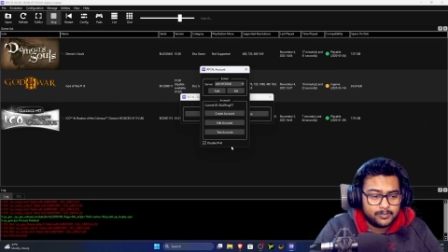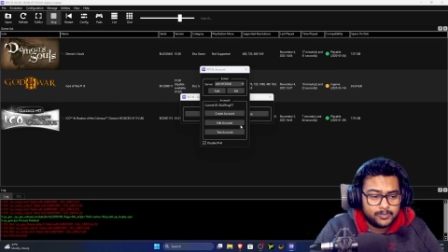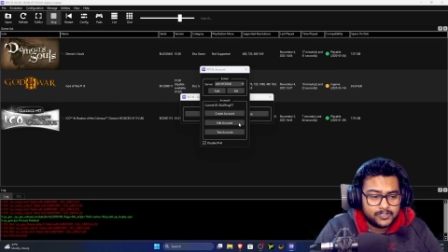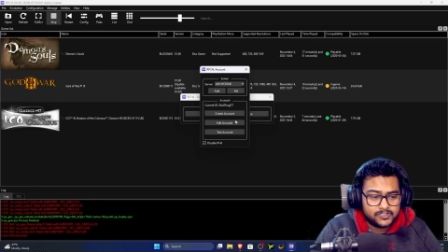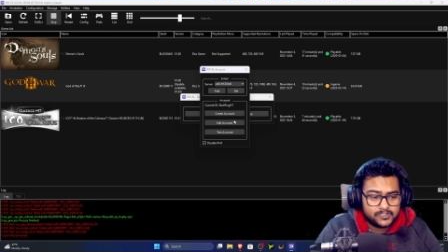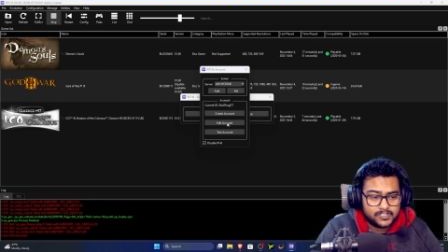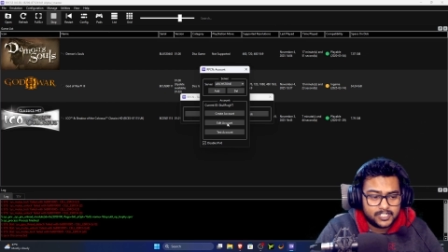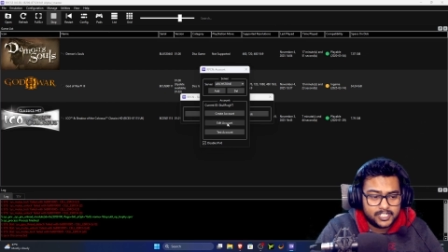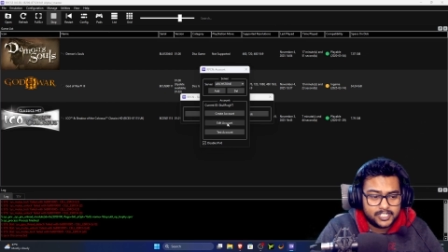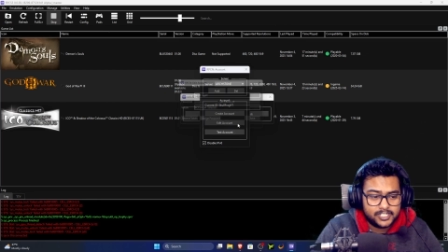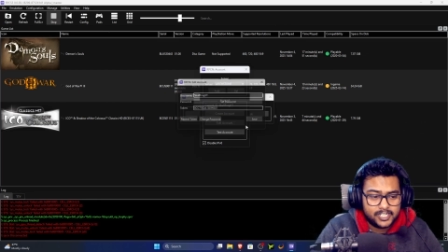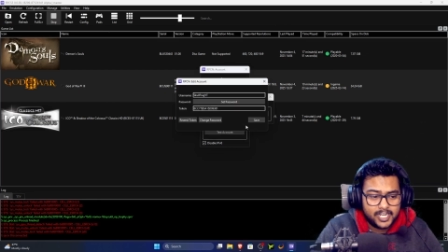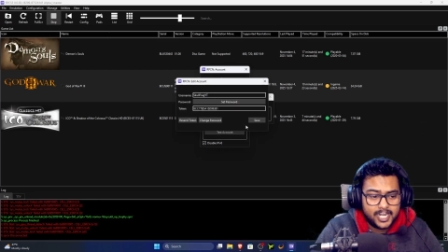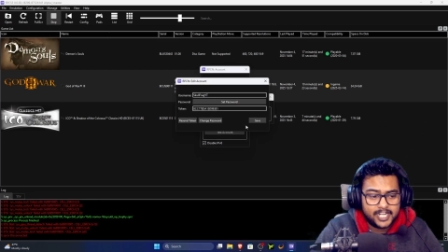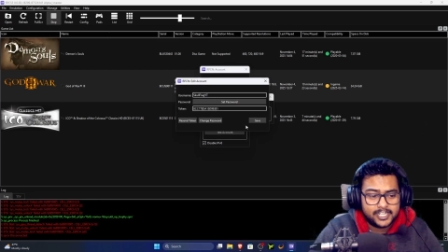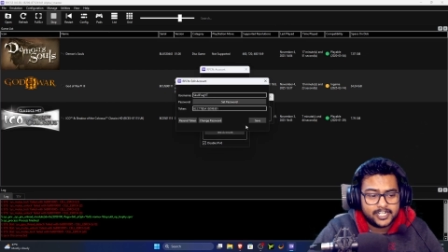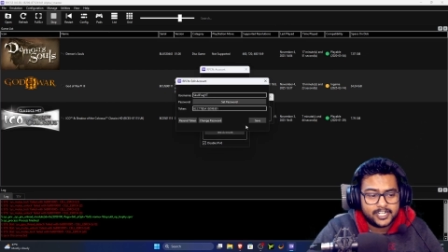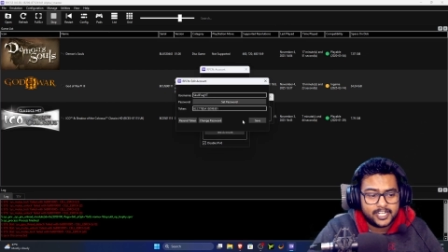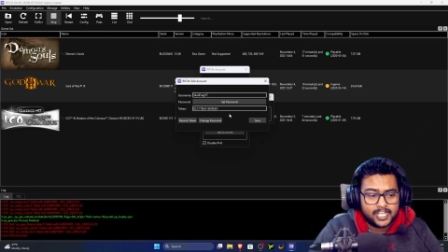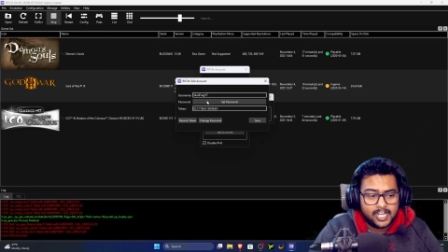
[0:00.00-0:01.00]
basically in
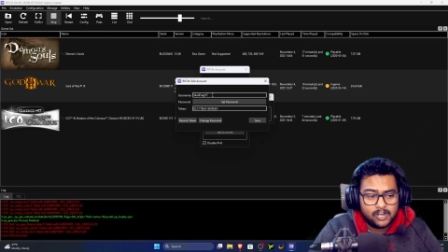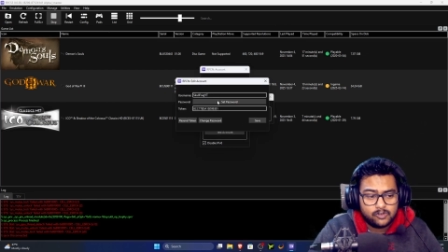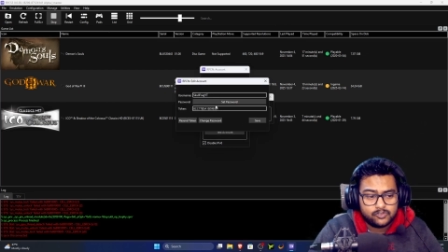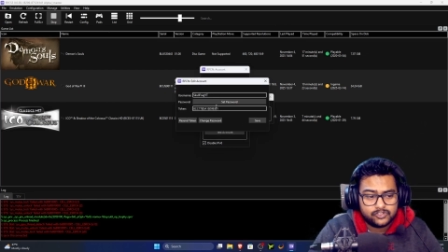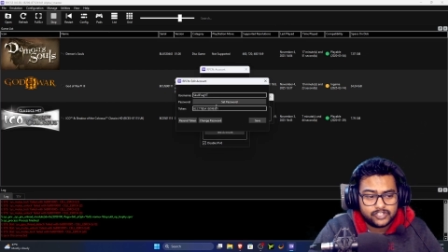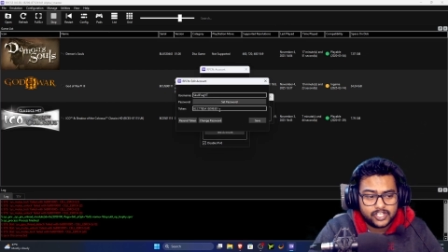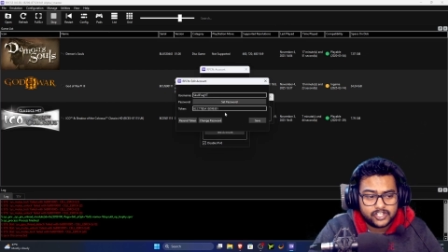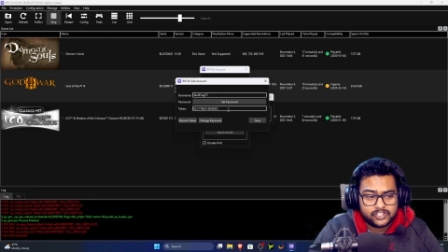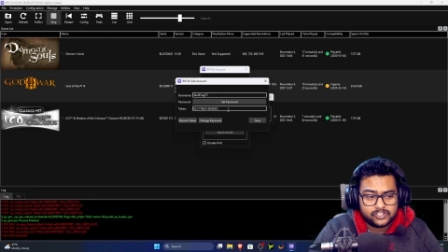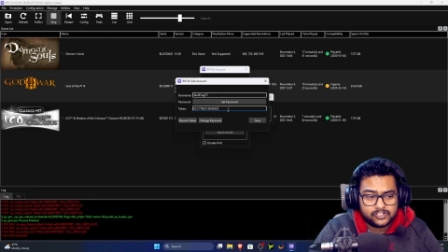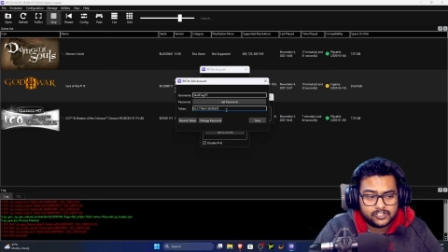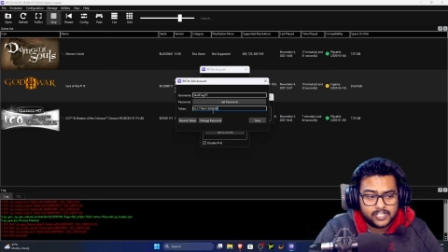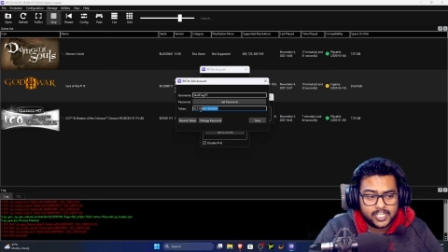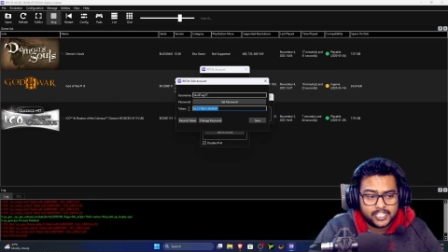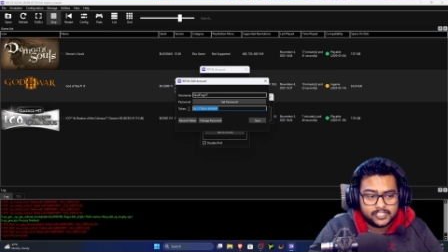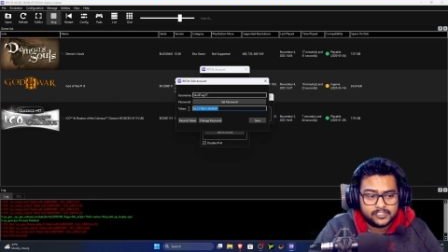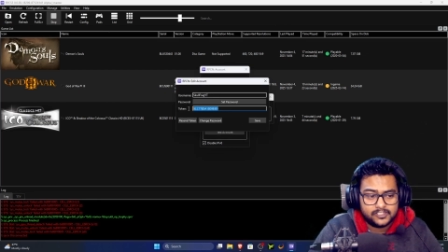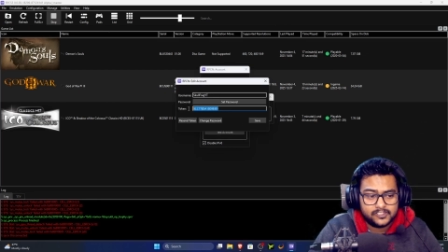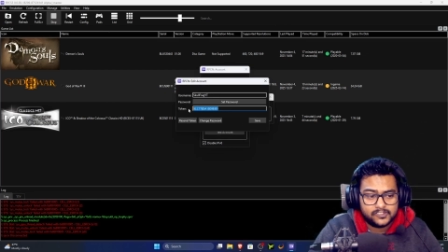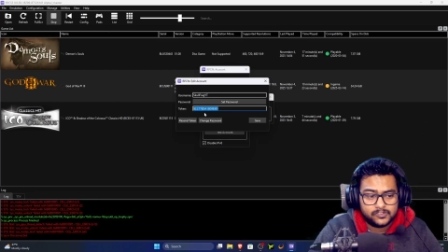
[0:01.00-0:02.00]
edit account section
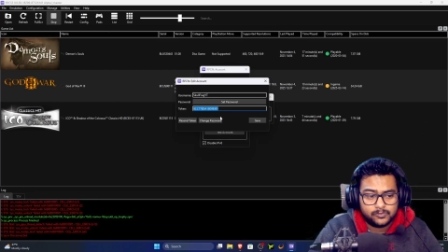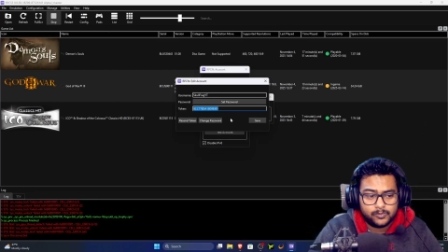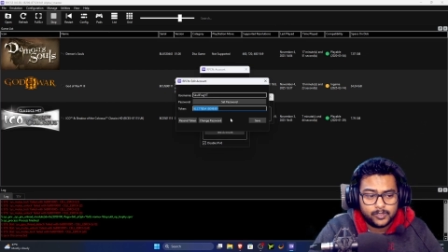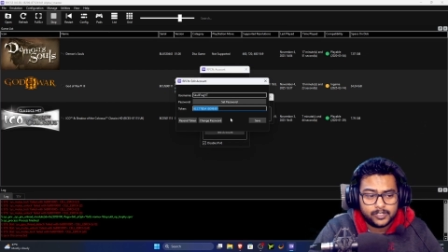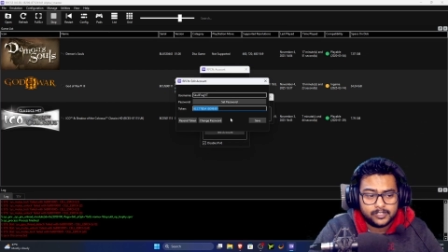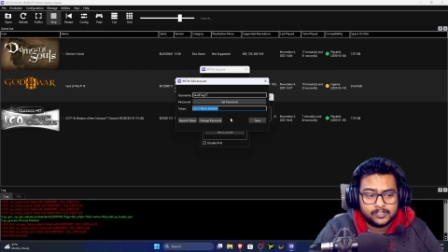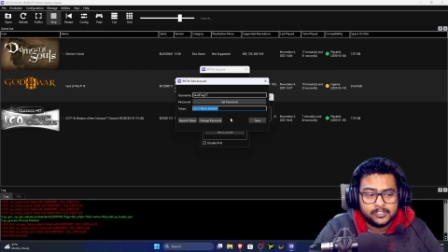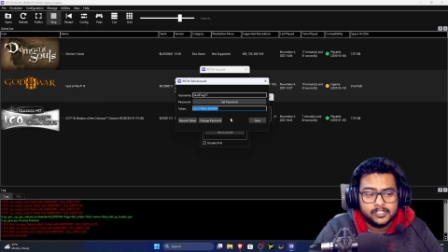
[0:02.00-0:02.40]
like this one